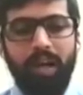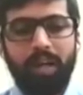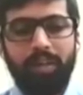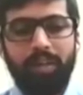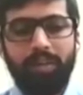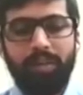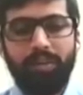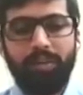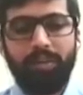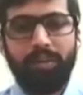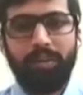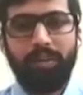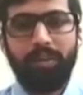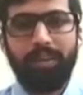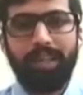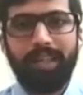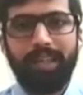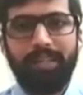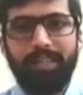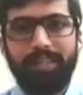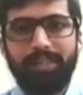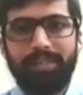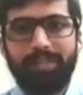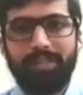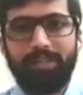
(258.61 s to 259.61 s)
You look
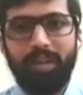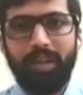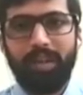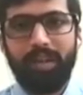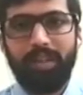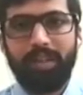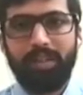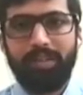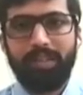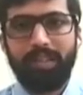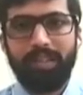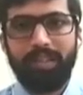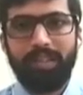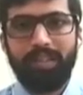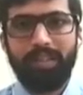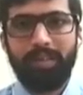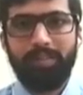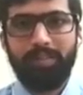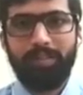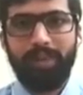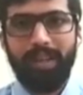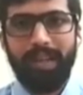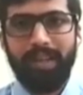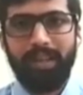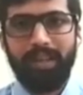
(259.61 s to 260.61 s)
at this stock, there is
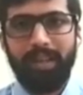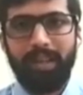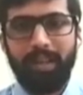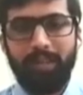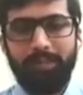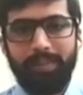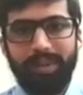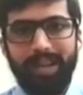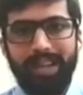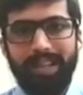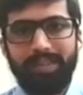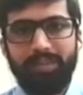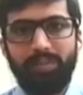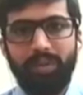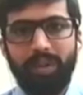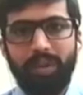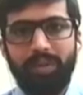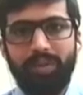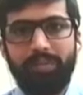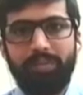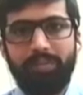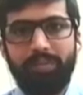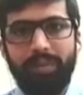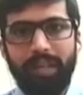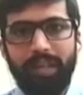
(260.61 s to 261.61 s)
a price
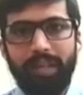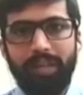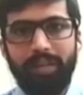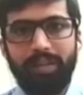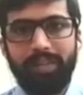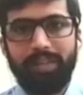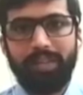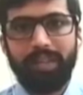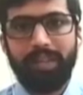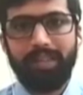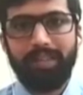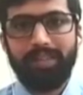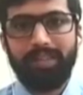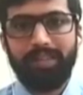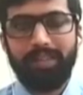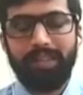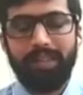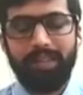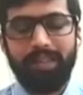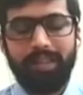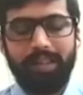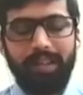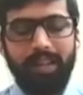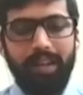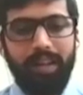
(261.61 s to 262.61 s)
volume breakout
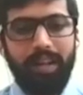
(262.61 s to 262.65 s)
yesterday.